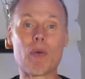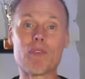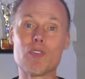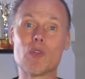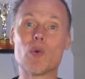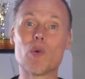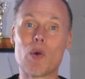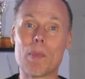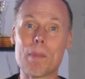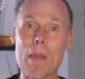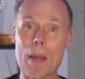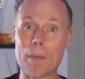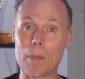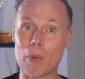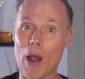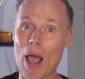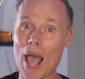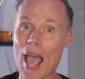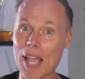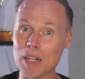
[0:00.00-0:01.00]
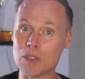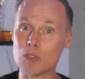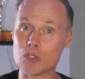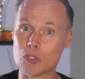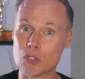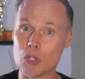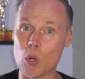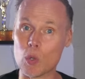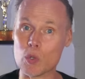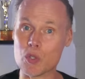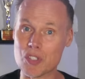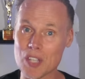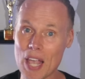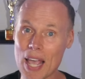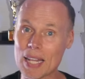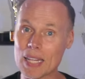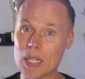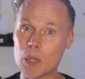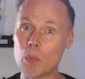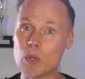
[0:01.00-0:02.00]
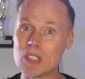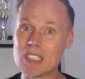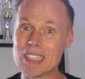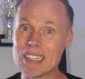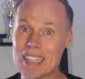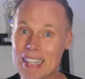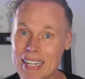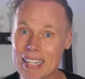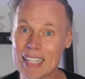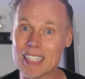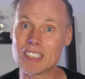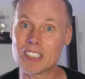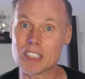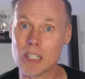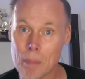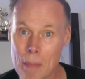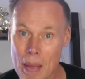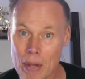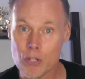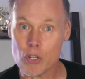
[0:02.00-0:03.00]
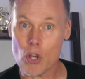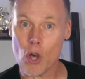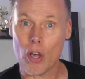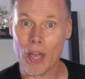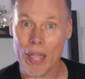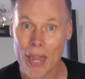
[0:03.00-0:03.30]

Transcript: if you remember, Hydrostone Sally was leading Cement All